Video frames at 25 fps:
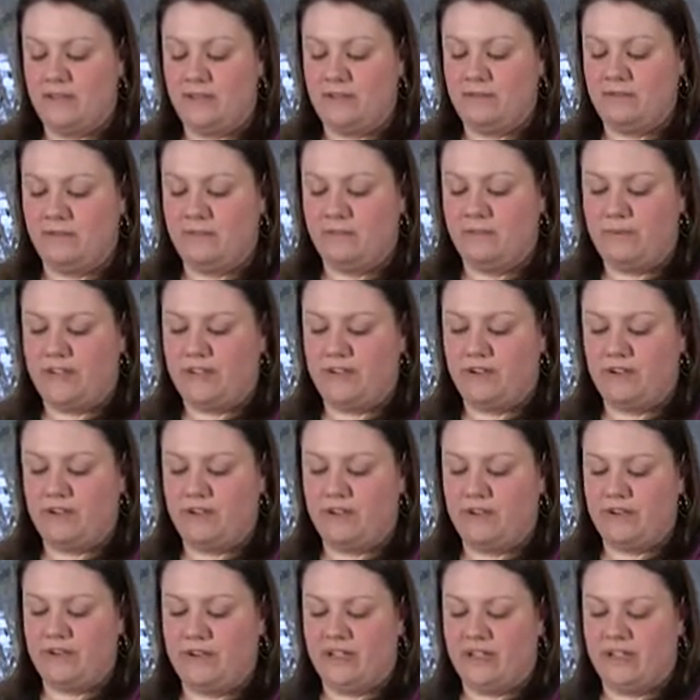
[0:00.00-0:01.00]
And we are
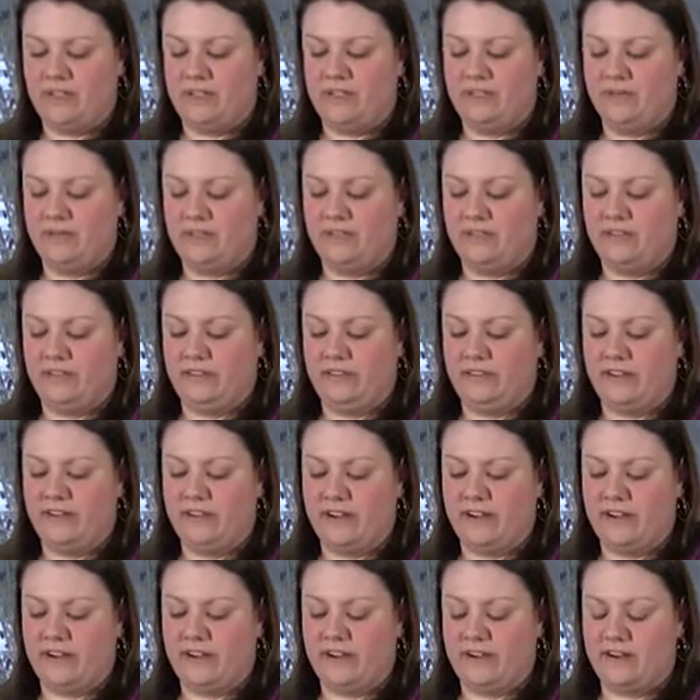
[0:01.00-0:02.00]
going to
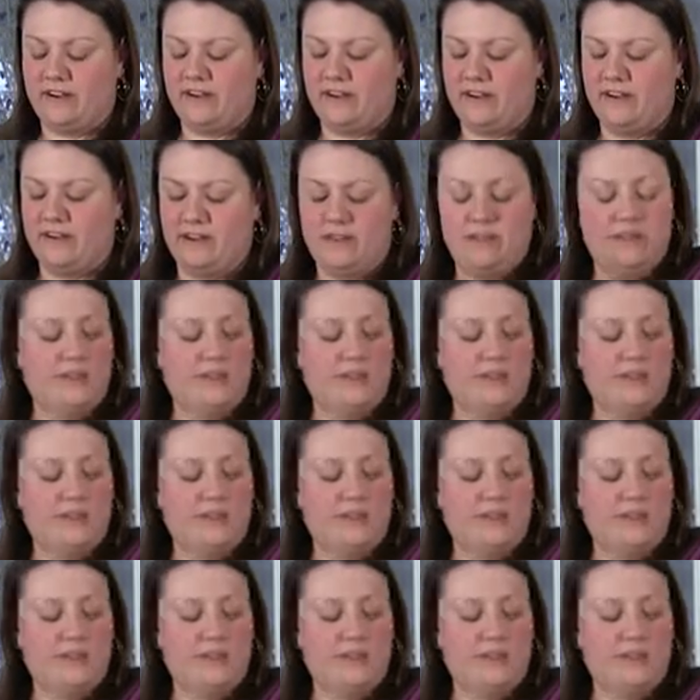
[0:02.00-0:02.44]
clear